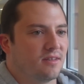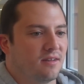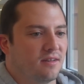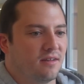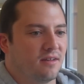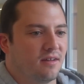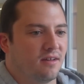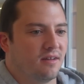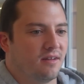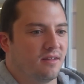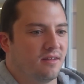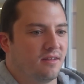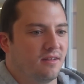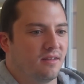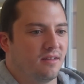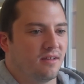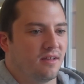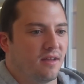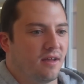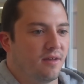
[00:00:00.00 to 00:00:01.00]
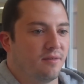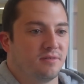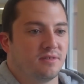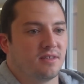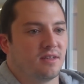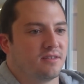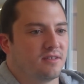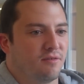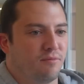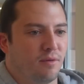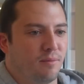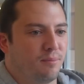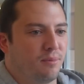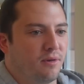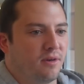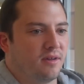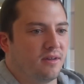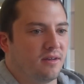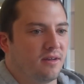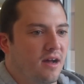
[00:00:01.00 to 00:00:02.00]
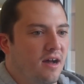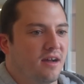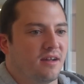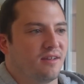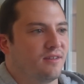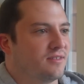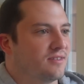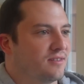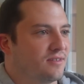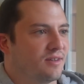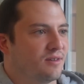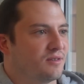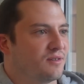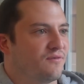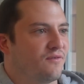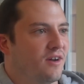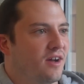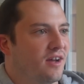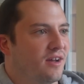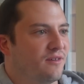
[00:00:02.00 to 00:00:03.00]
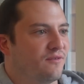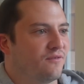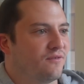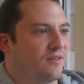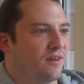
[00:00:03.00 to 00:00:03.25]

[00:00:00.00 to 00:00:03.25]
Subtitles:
And since I've been playing hockey since I was 5,